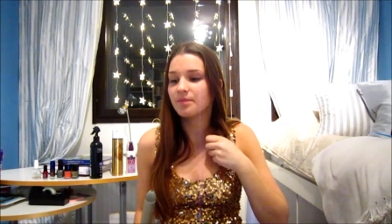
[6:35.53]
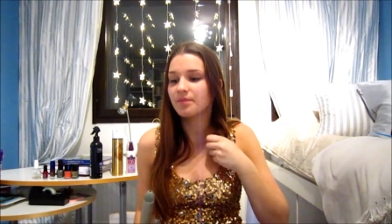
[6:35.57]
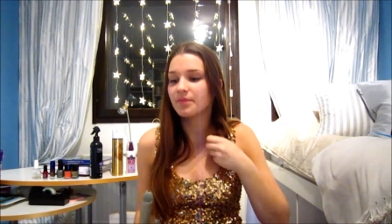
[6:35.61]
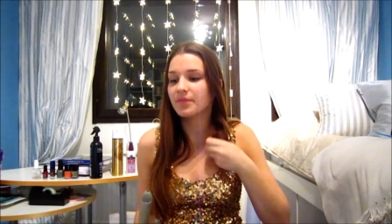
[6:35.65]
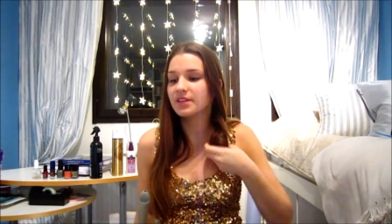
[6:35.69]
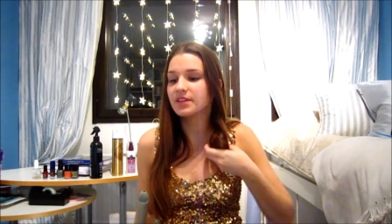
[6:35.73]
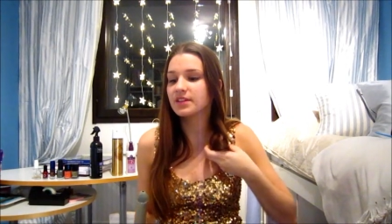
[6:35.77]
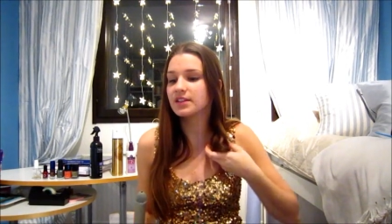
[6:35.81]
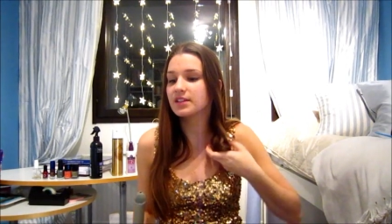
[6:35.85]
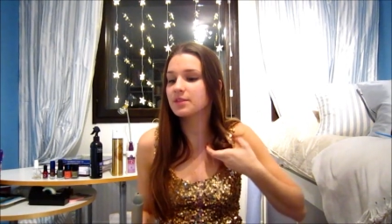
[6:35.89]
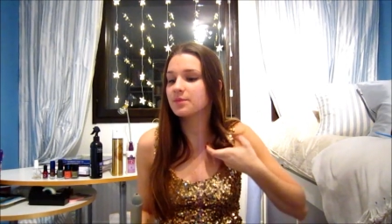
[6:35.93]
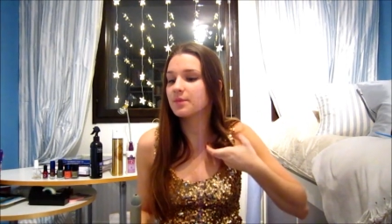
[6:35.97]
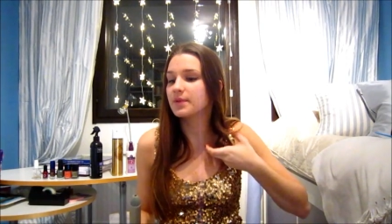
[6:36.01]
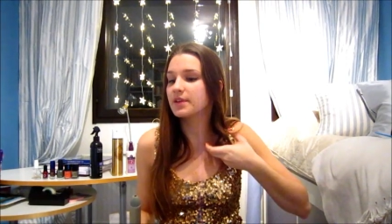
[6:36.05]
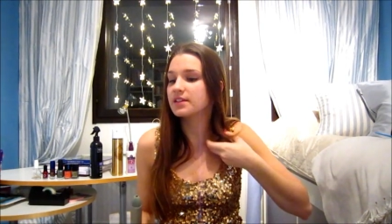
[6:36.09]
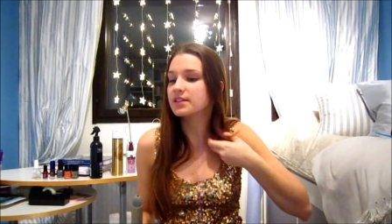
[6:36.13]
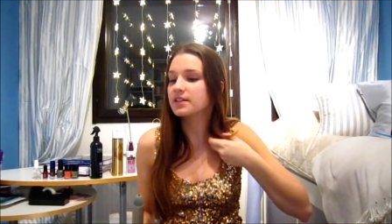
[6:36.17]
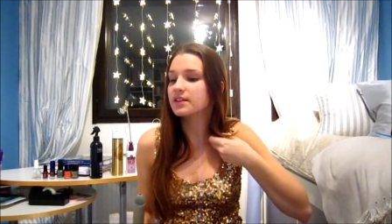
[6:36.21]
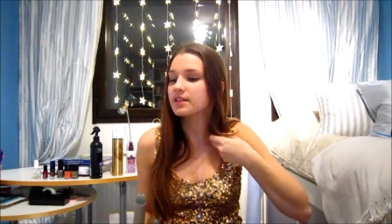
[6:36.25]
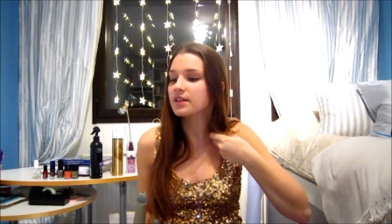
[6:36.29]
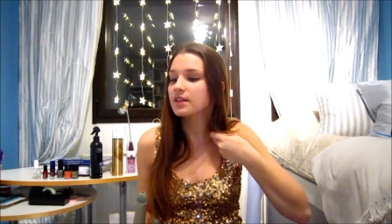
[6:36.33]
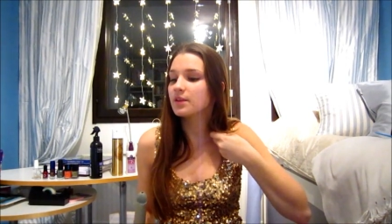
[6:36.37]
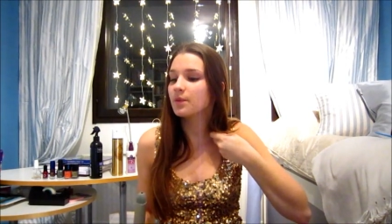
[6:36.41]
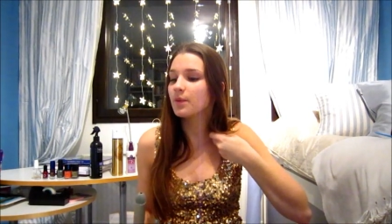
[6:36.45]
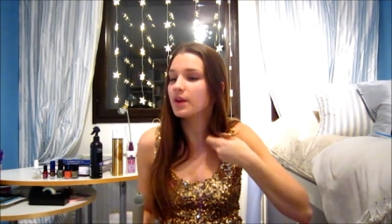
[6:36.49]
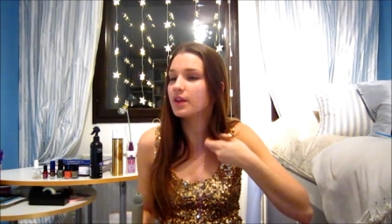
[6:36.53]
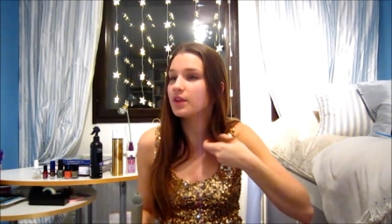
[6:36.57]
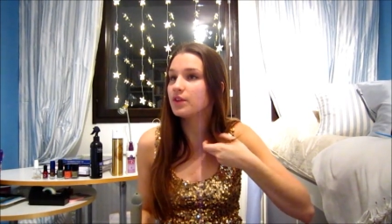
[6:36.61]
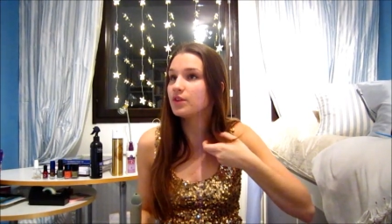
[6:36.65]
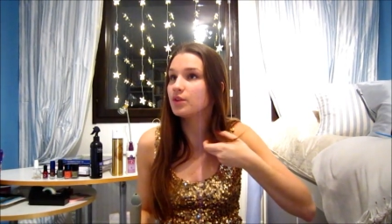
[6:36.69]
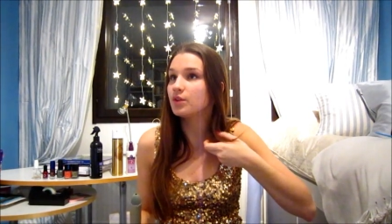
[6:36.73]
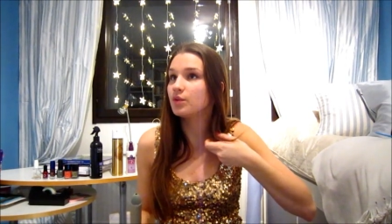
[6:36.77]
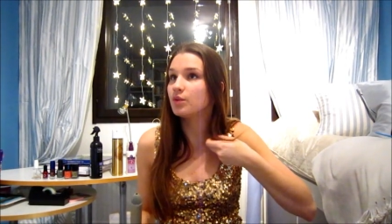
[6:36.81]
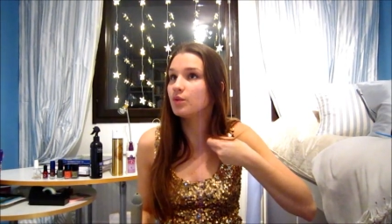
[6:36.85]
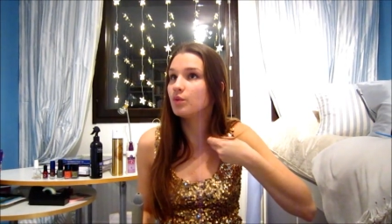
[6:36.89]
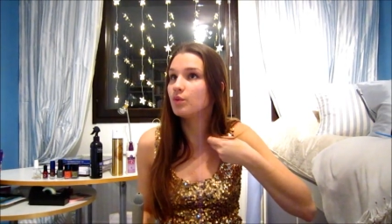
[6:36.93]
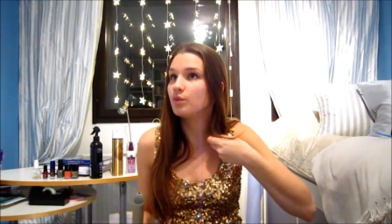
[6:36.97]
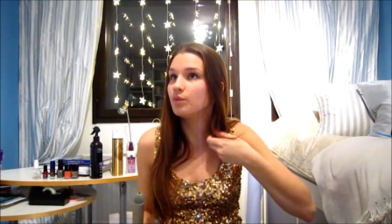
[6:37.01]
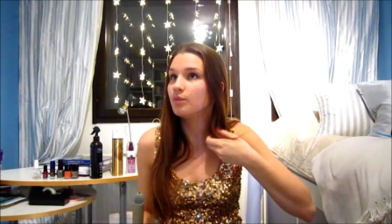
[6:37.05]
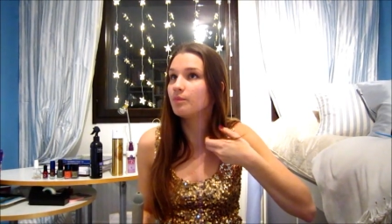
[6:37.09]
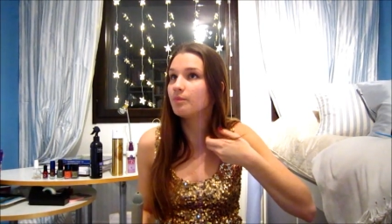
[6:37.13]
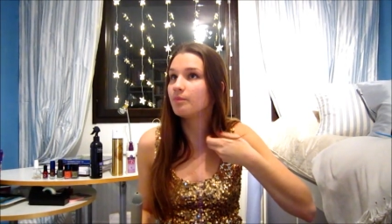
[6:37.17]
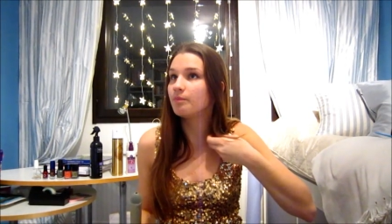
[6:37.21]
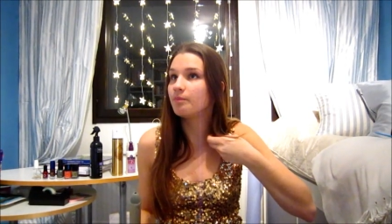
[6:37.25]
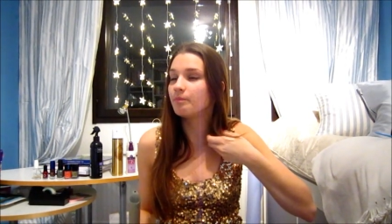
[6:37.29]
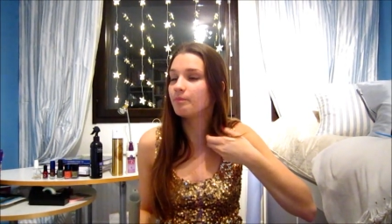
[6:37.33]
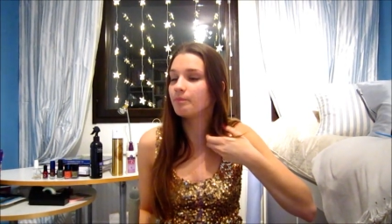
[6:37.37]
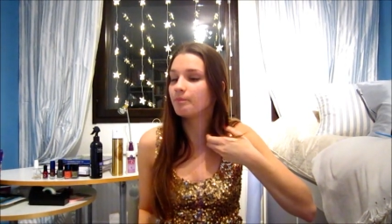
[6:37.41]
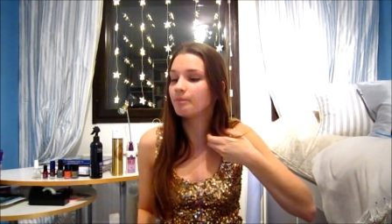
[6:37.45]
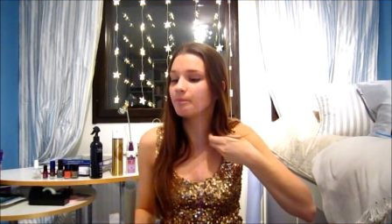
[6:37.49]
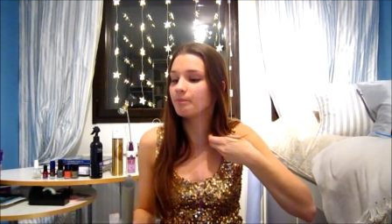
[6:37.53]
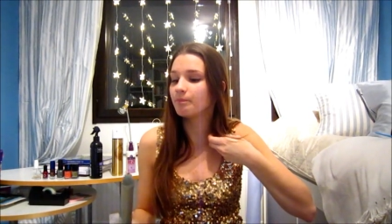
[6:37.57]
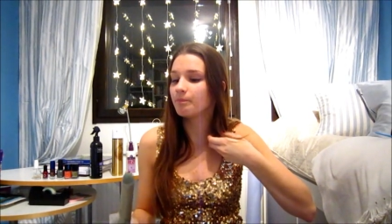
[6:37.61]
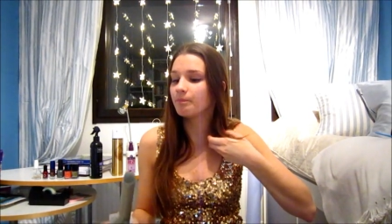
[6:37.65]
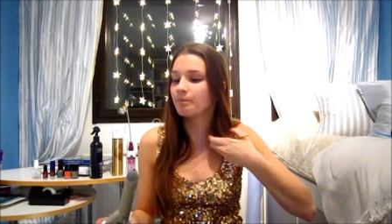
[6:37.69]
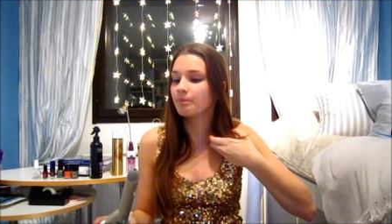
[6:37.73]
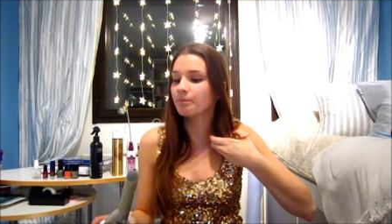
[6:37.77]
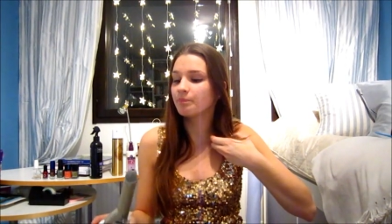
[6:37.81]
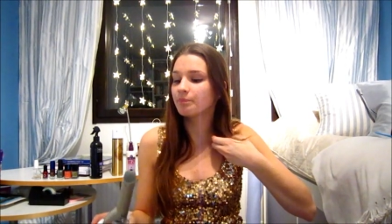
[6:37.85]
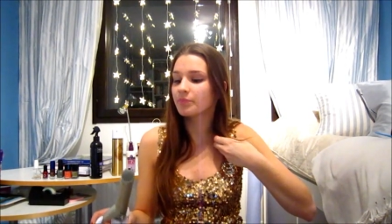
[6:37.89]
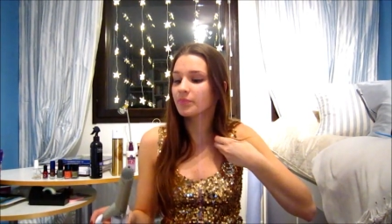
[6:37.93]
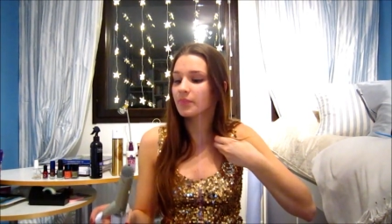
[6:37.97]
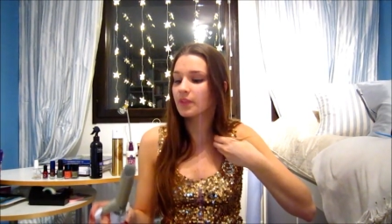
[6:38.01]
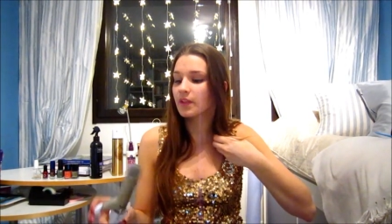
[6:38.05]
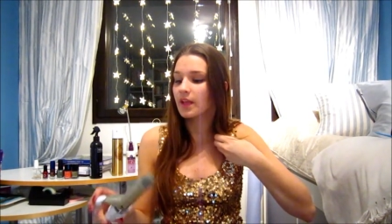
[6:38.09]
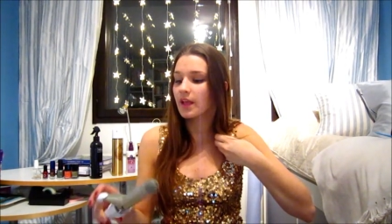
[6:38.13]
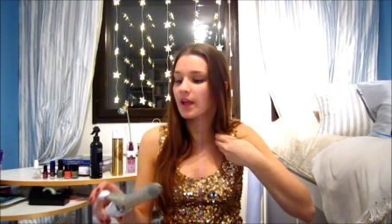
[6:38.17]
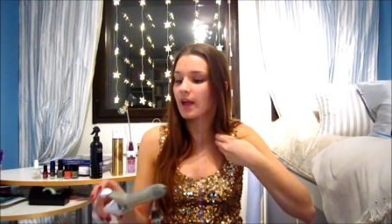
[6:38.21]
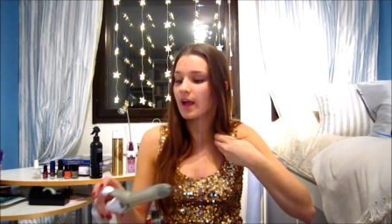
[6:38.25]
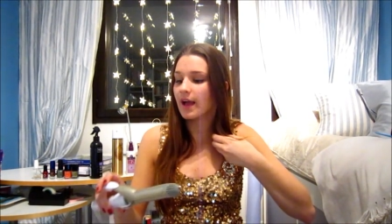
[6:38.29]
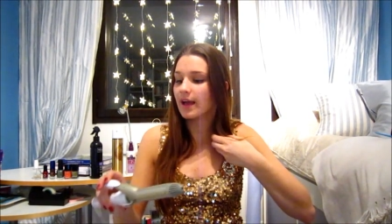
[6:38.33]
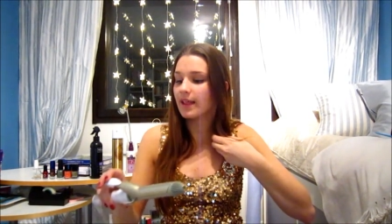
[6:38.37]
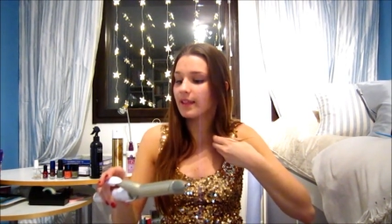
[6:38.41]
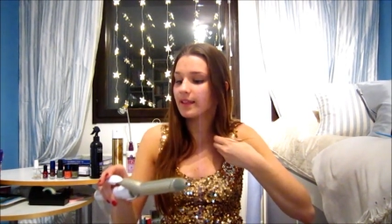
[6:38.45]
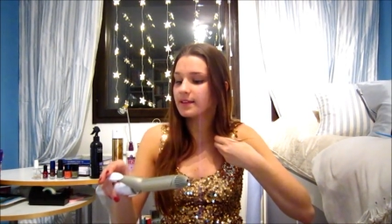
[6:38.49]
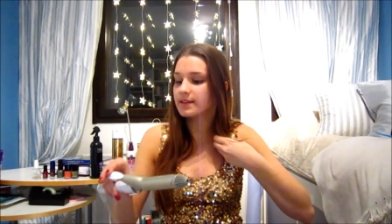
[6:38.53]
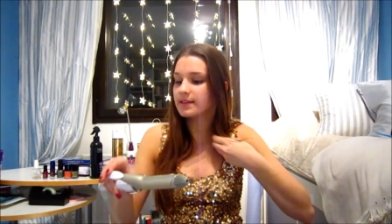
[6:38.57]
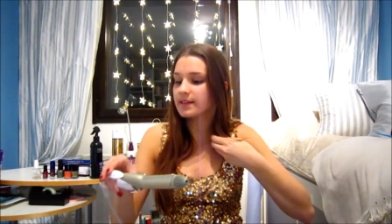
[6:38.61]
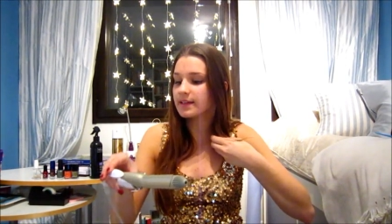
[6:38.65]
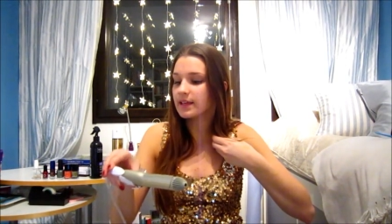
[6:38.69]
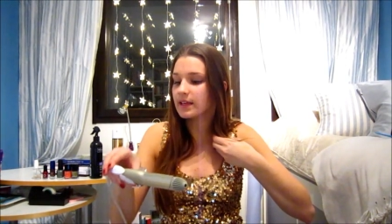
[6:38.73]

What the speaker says: This is basically what you do. I like to